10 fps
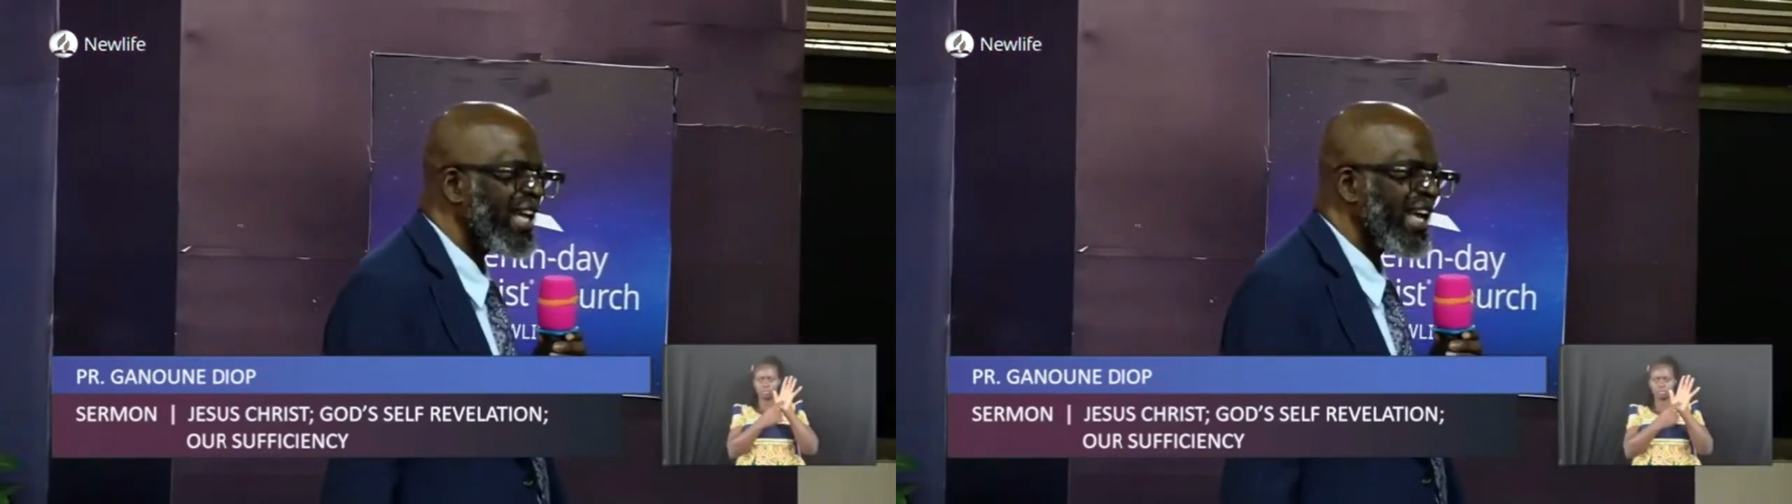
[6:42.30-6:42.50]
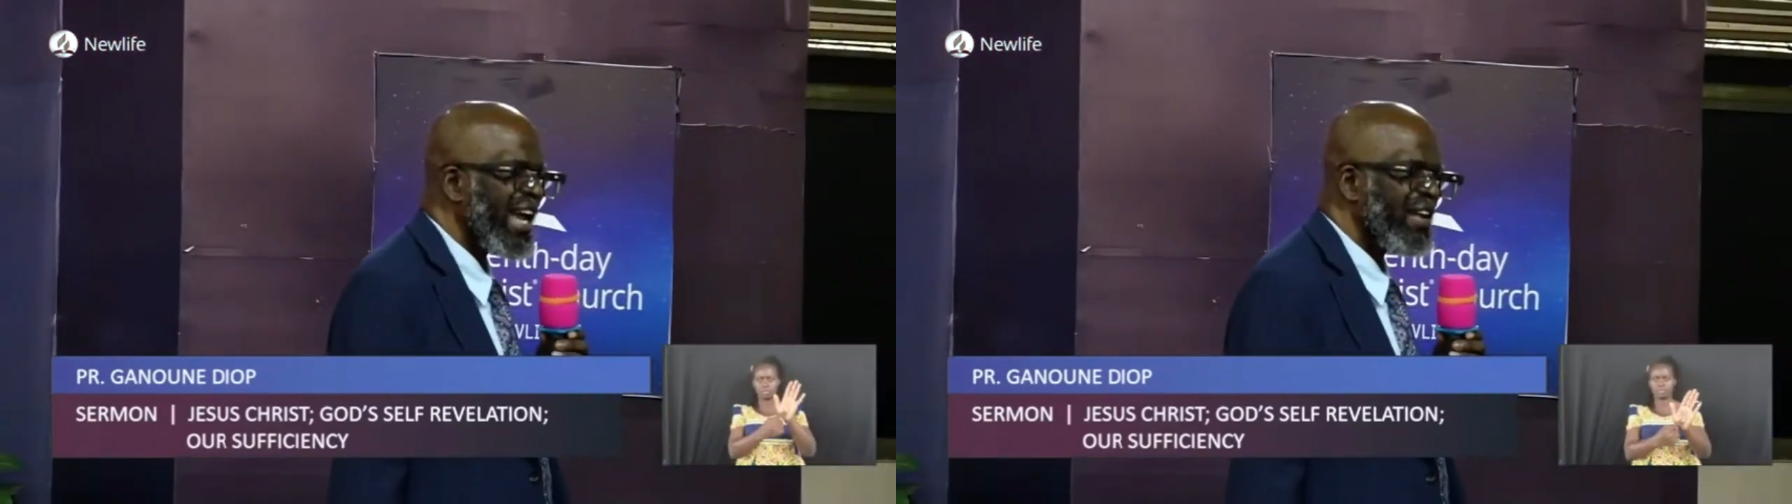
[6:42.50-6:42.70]

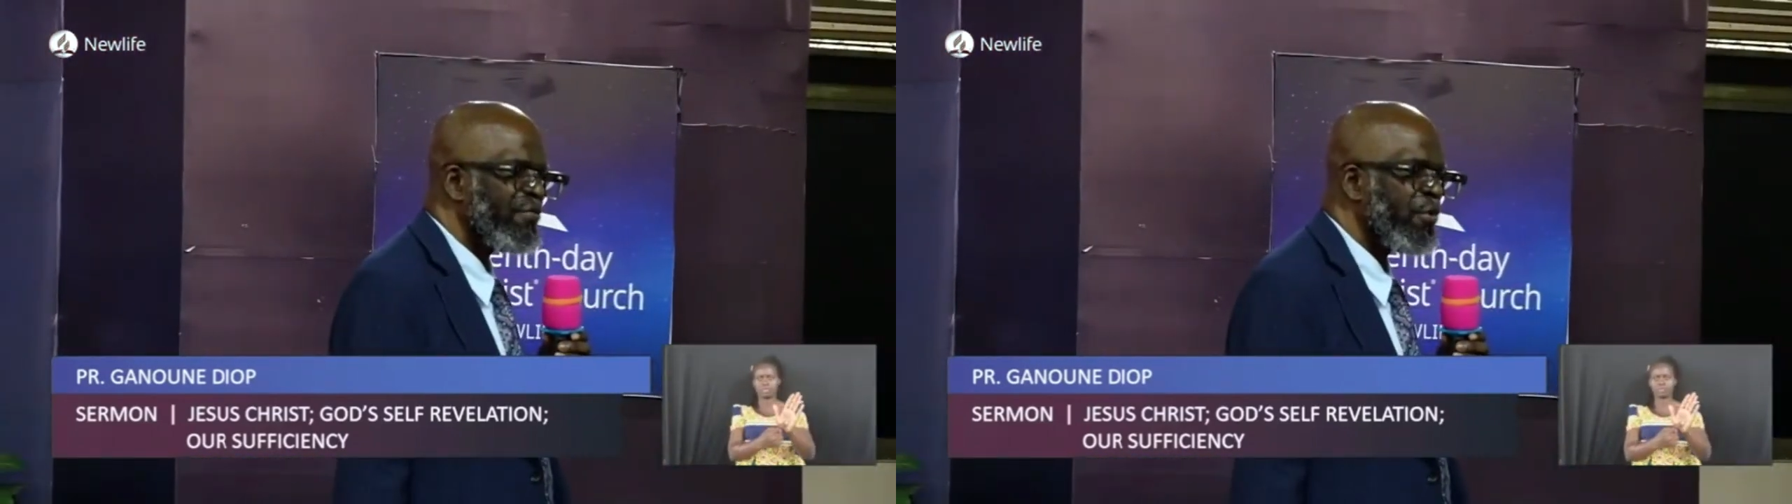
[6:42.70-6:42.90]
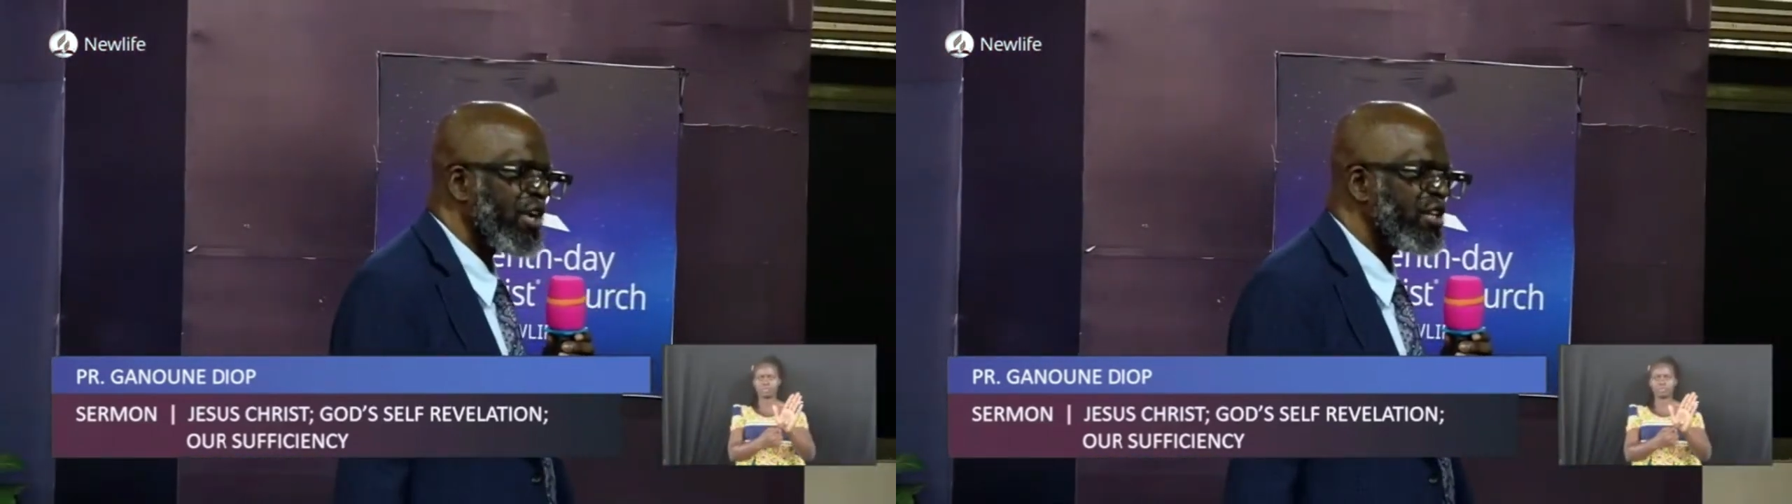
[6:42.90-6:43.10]
and
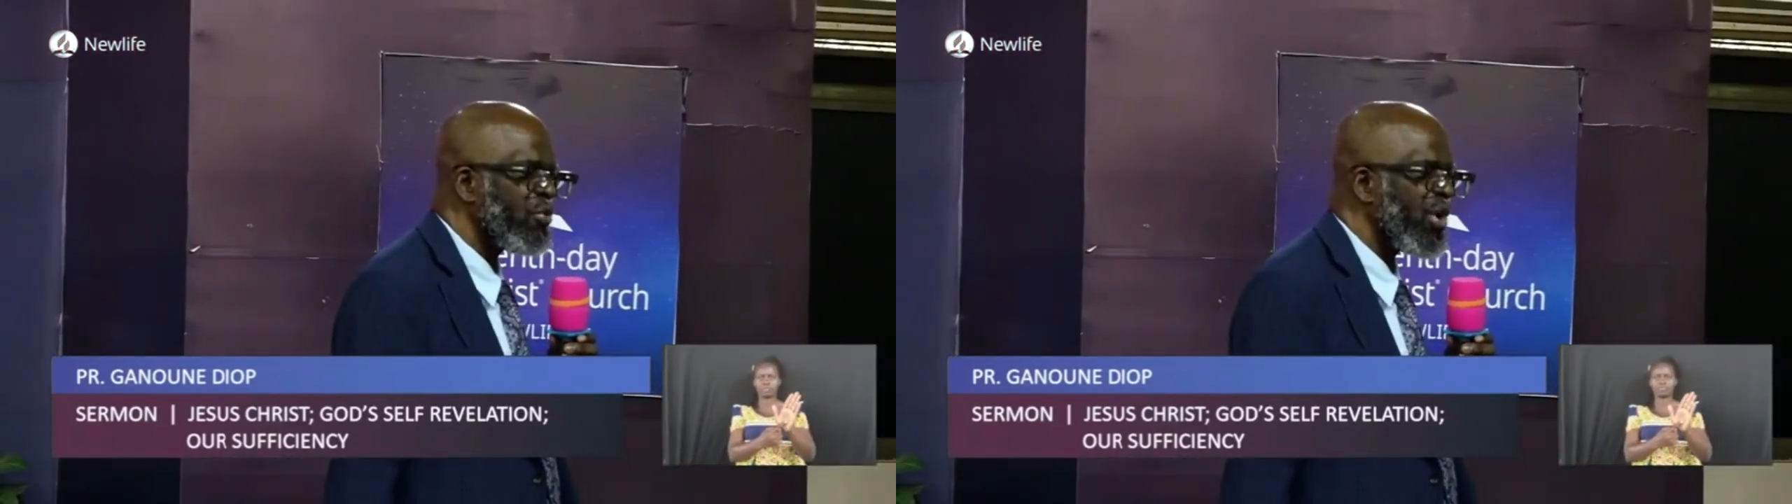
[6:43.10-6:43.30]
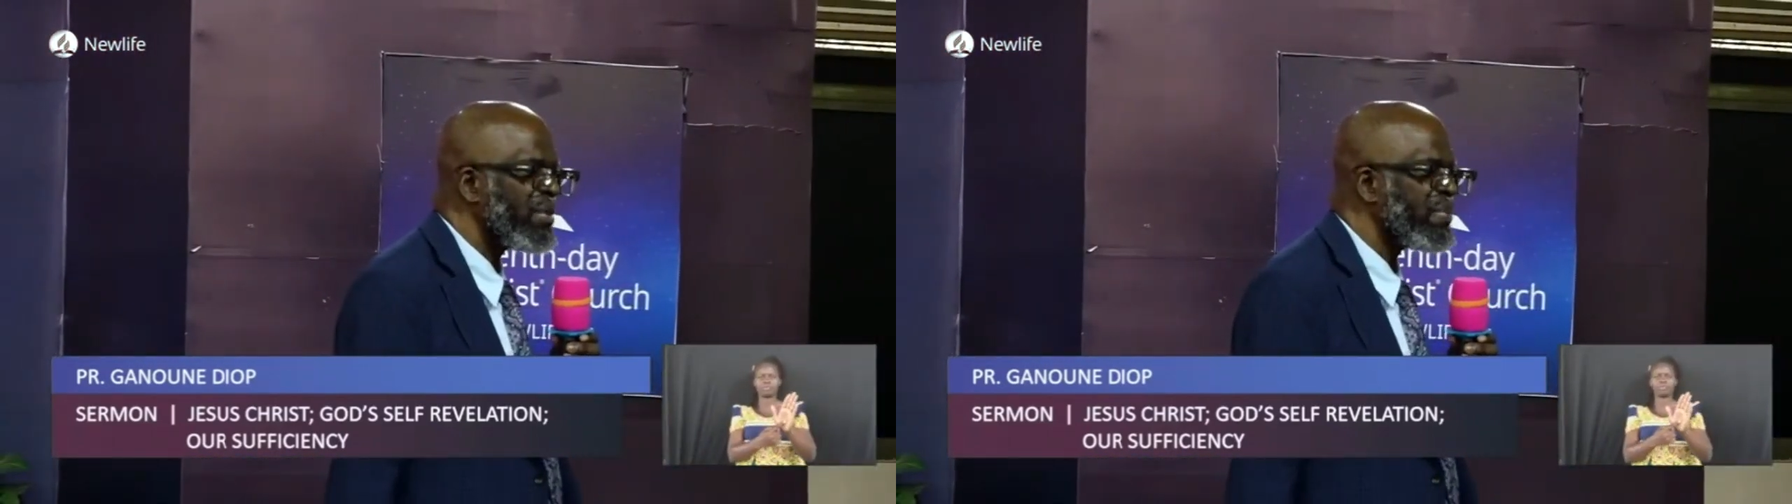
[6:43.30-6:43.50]

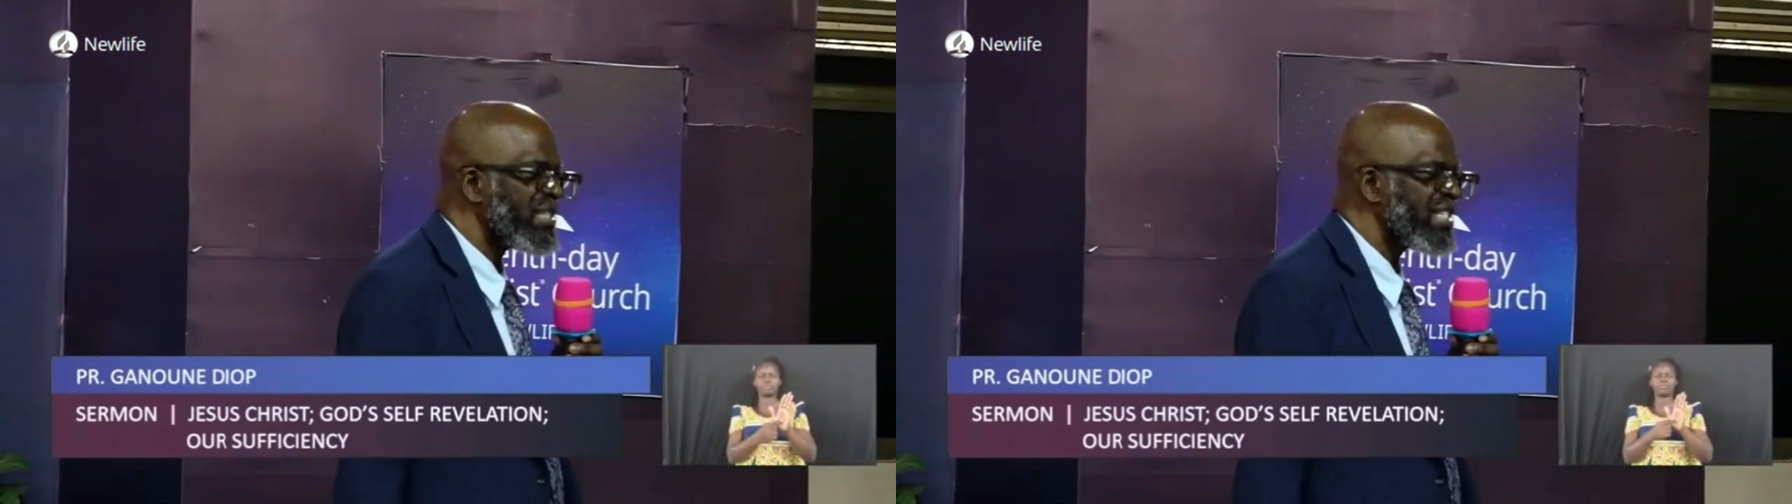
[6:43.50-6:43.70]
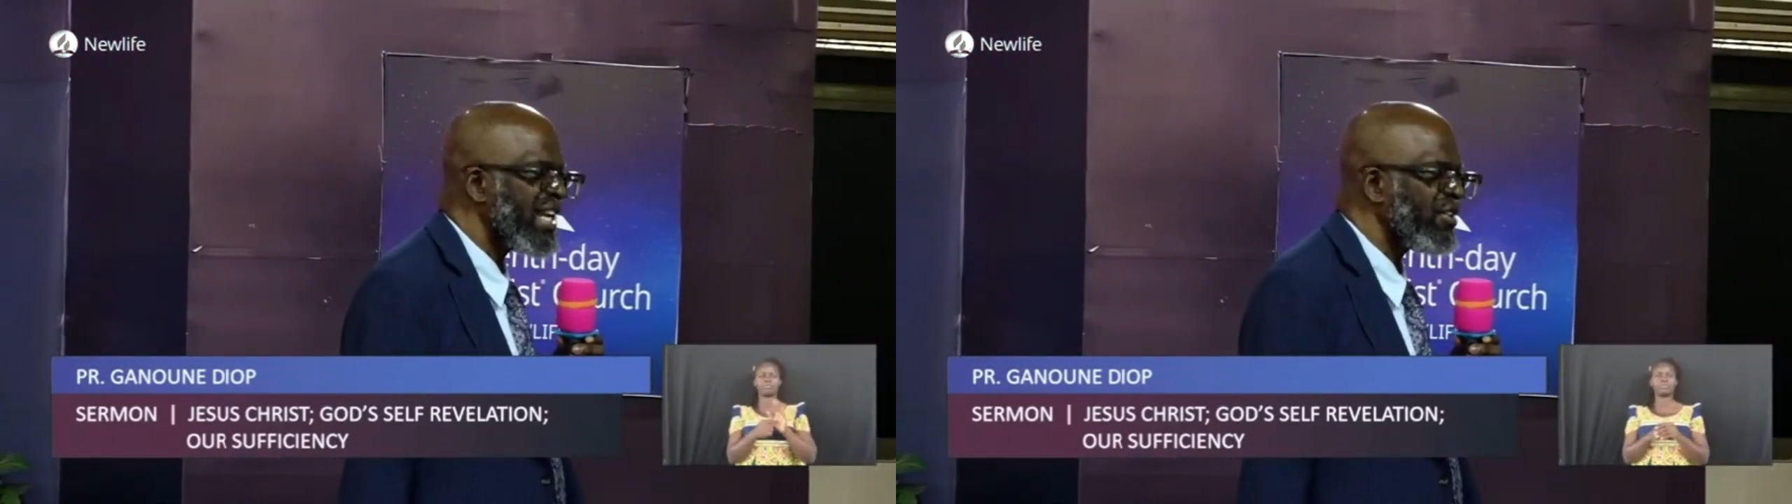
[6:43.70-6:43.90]
41%